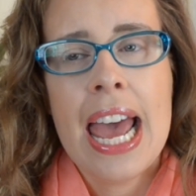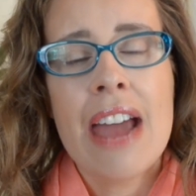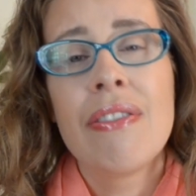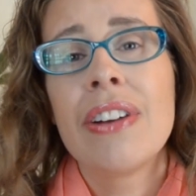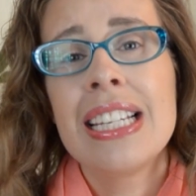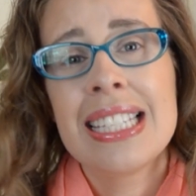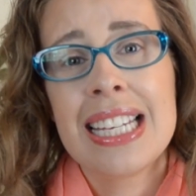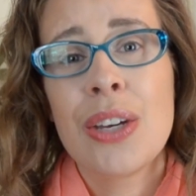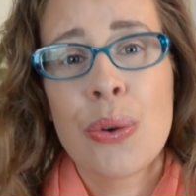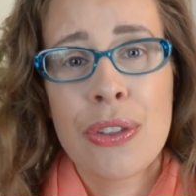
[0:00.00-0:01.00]
every
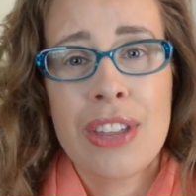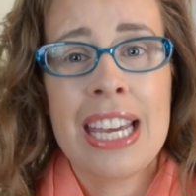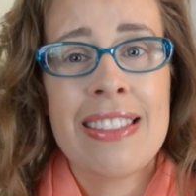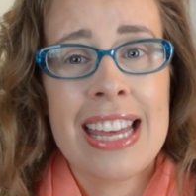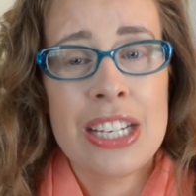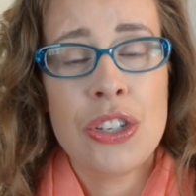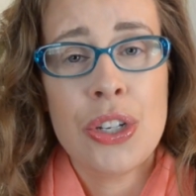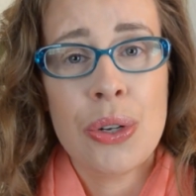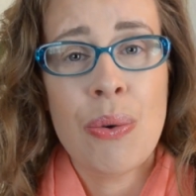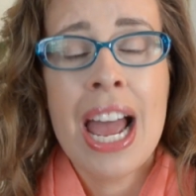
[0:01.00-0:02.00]
single thing they
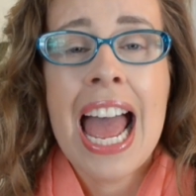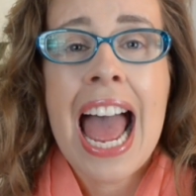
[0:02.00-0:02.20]
do